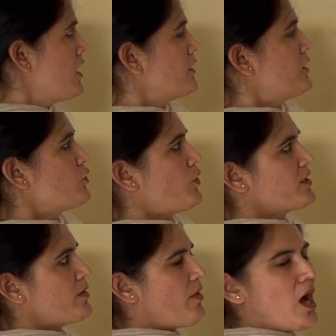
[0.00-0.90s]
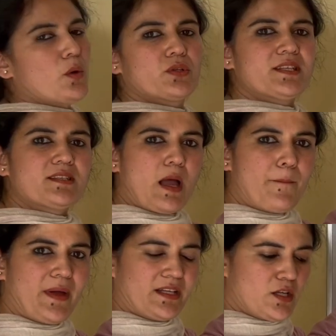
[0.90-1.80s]
This was about the
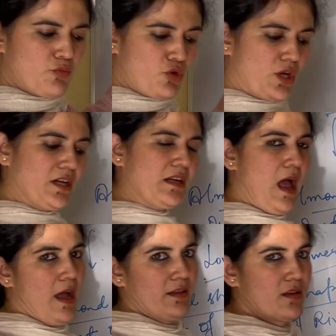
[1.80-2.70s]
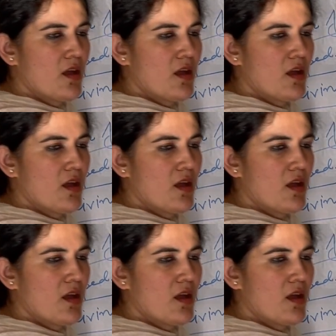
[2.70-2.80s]
submandibular gland.